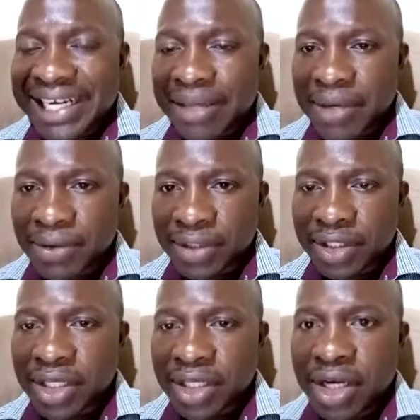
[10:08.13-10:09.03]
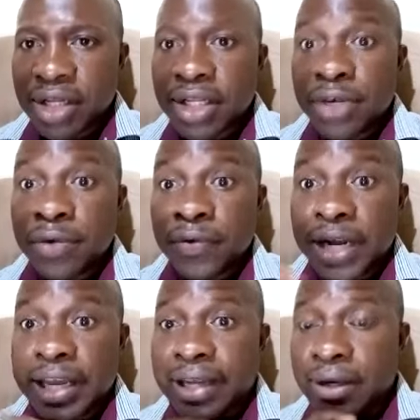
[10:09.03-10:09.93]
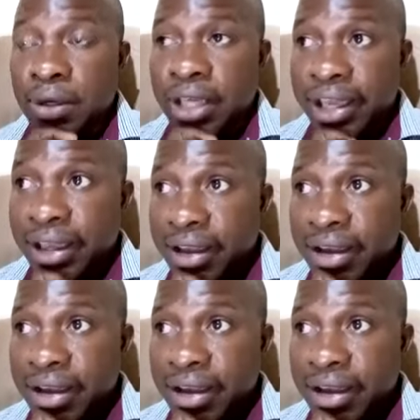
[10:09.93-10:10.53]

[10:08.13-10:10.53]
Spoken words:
amount, then you feel like, okay,